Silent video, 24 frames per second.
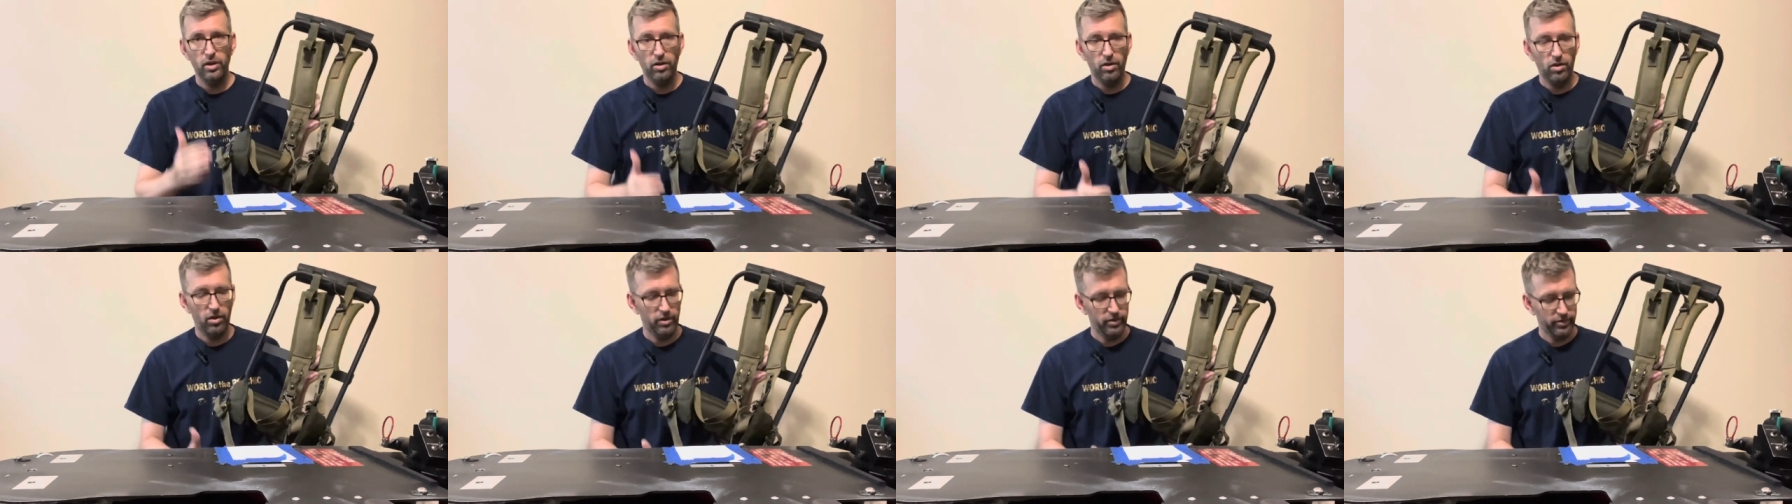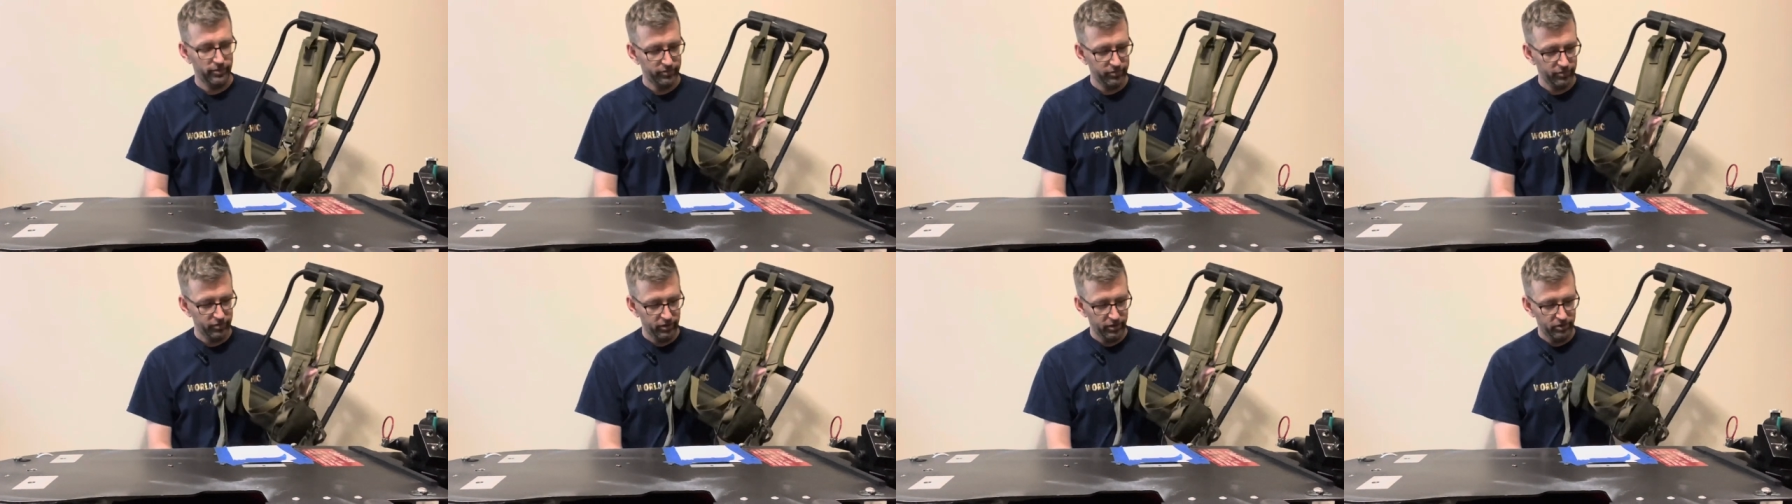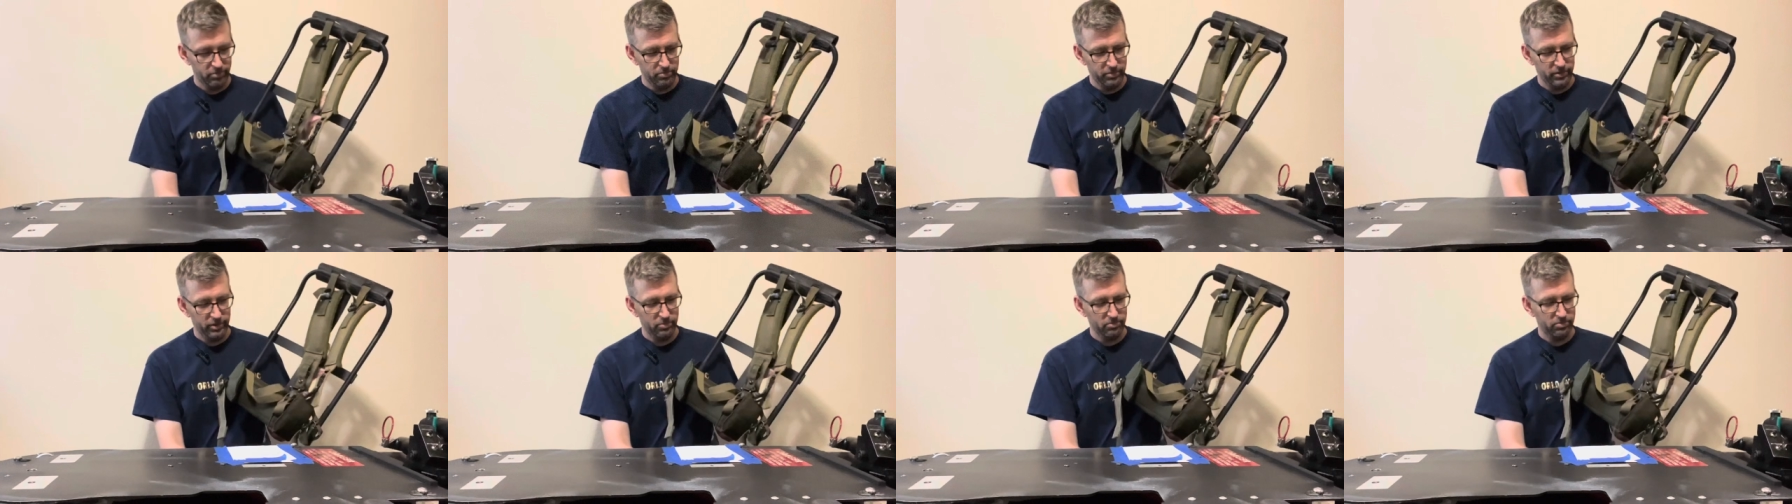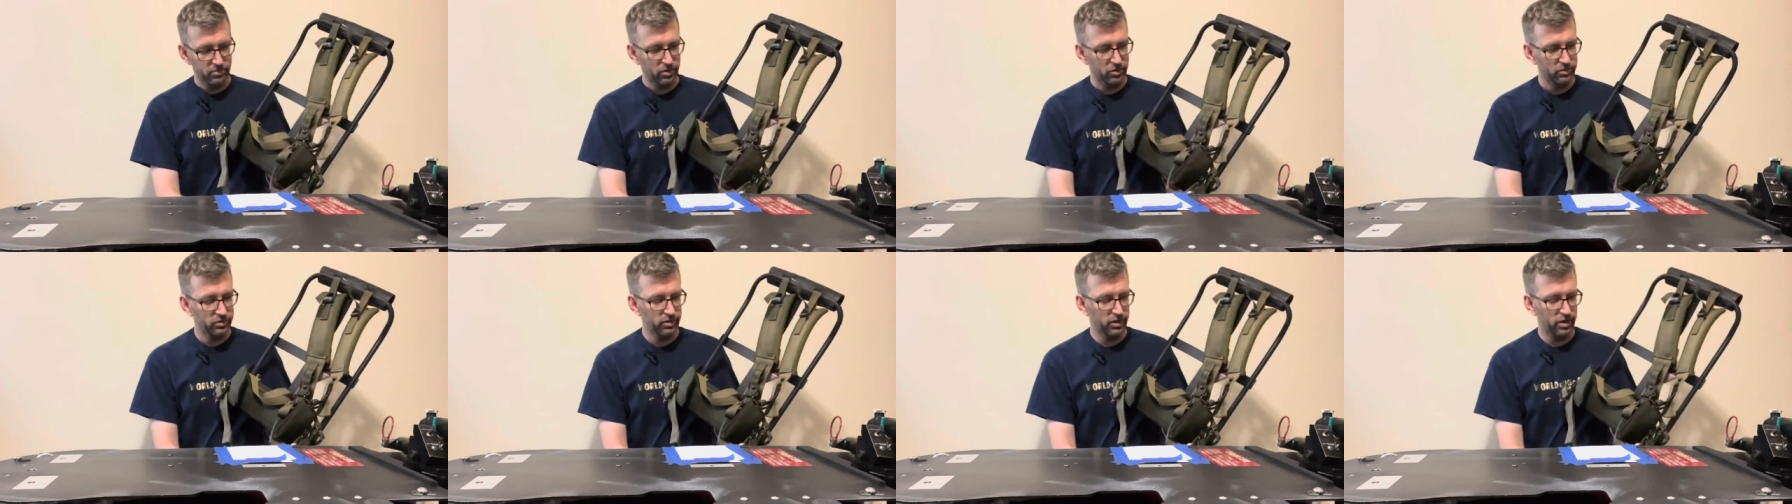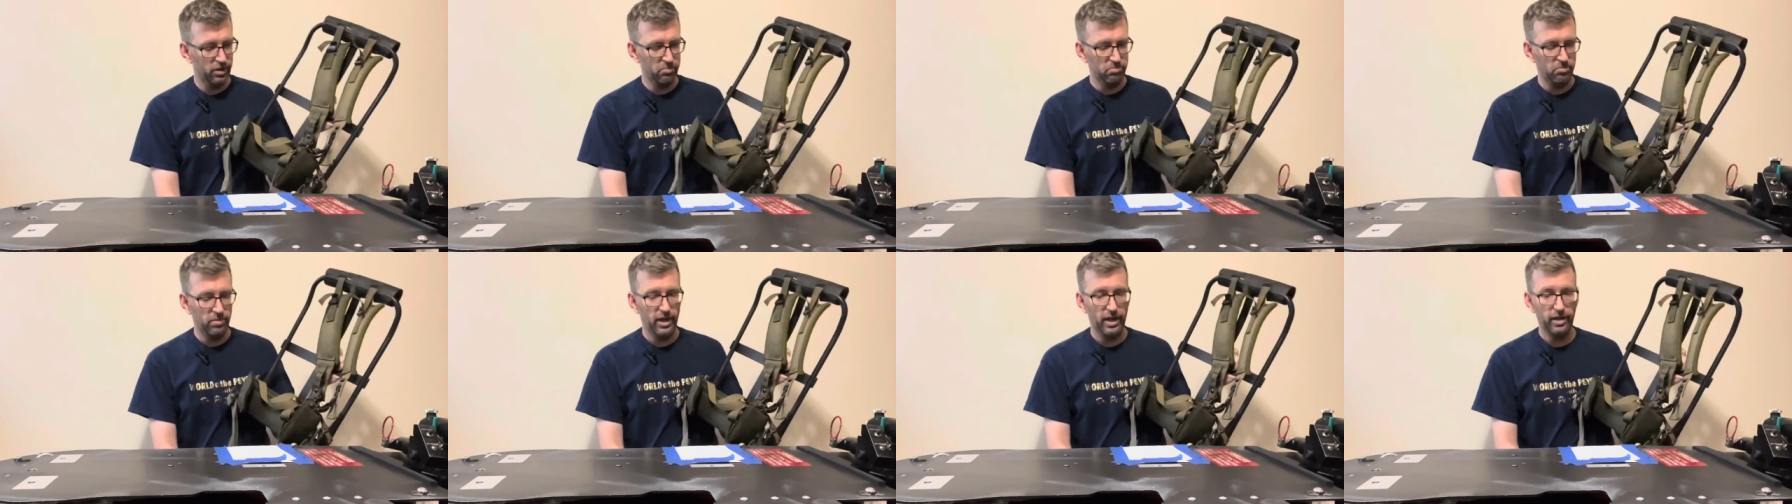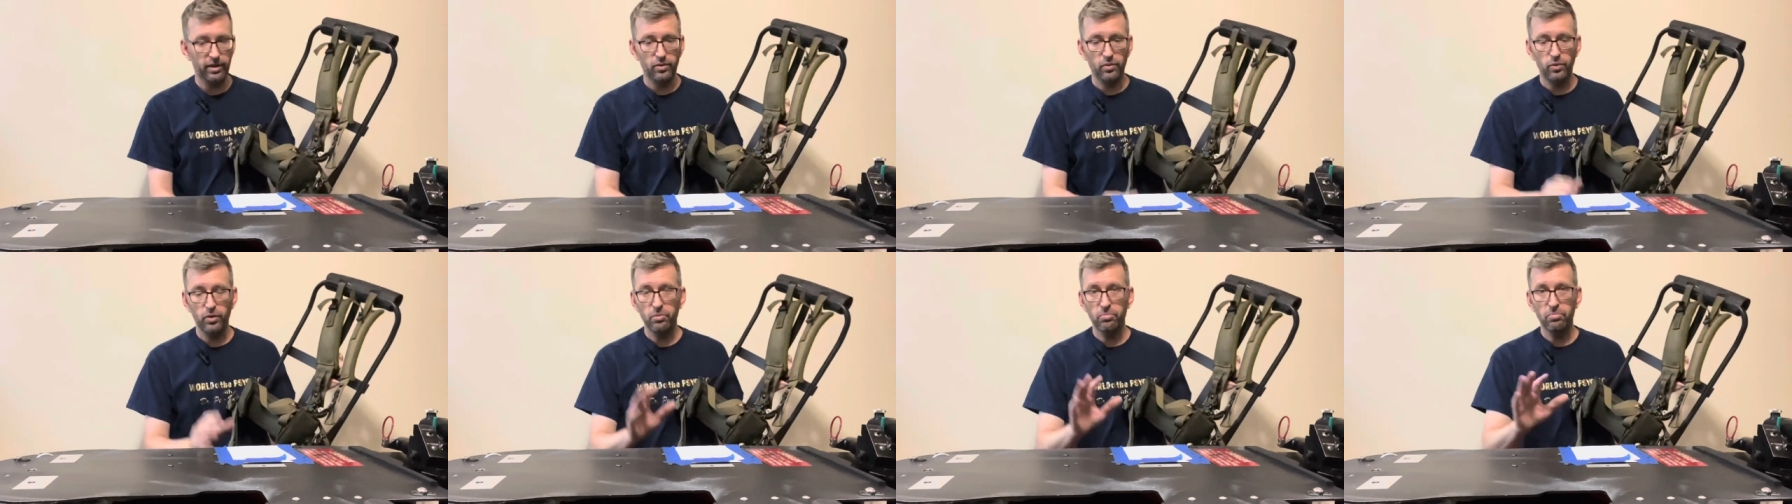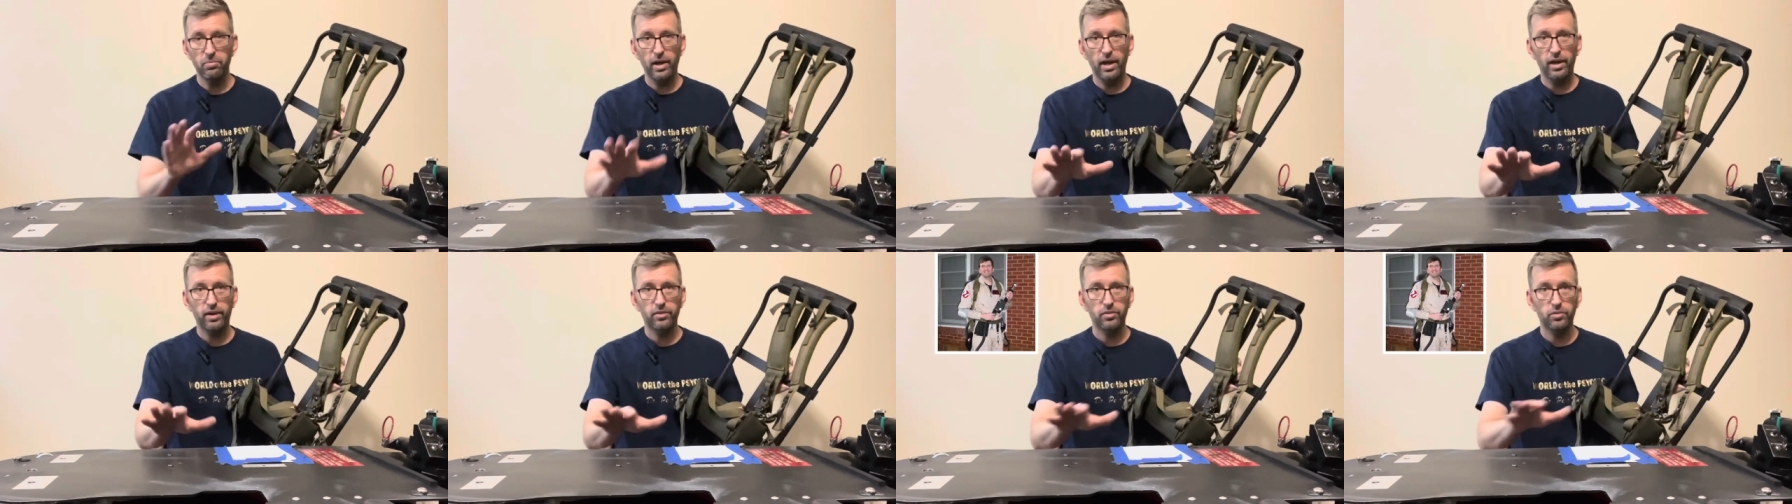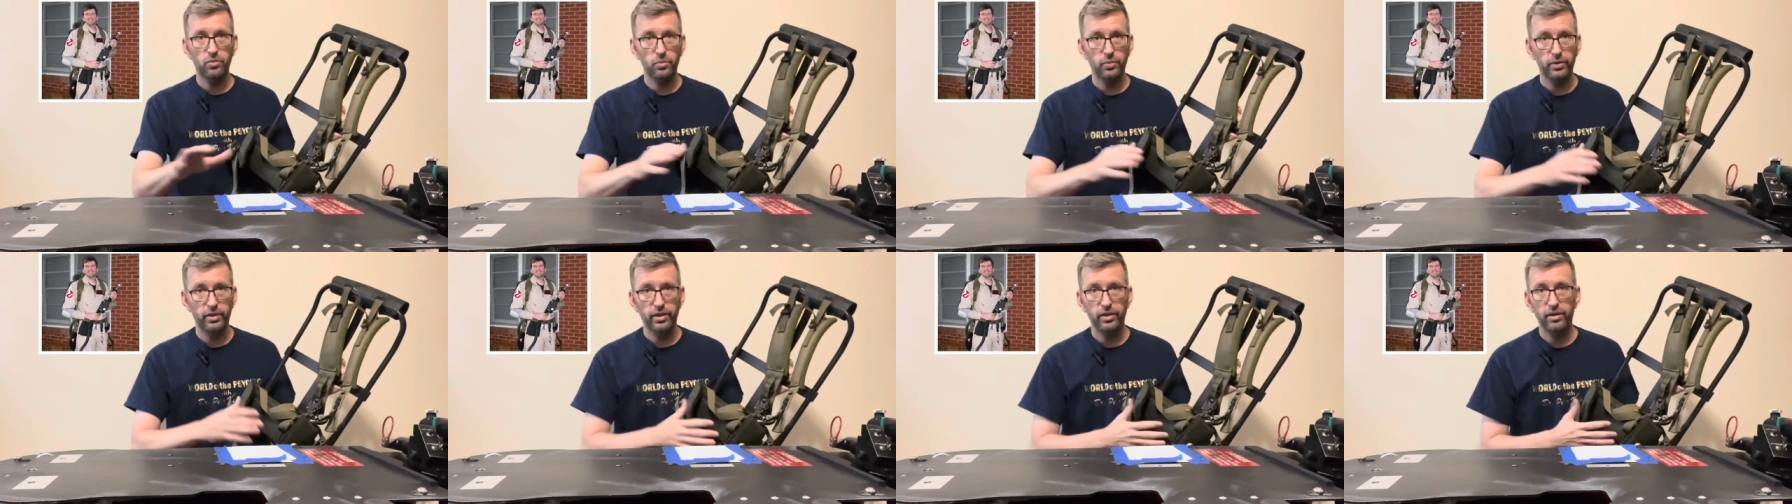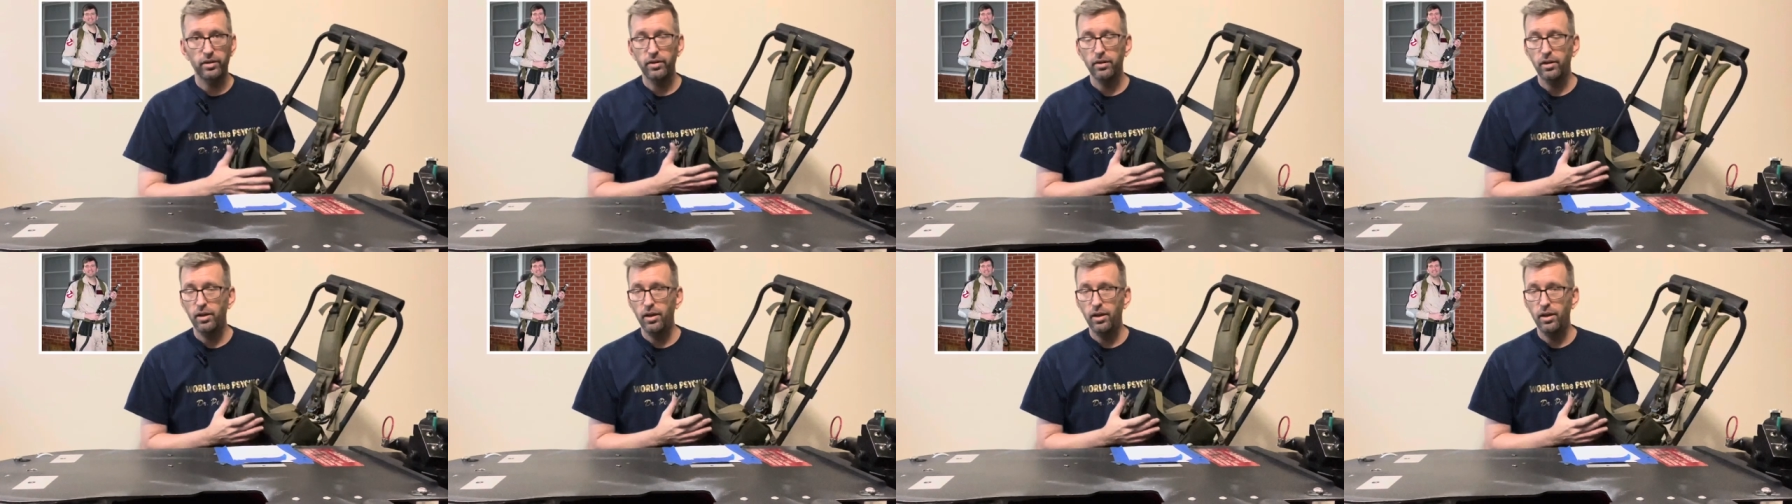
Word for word: on a fully built Proton pack going back to when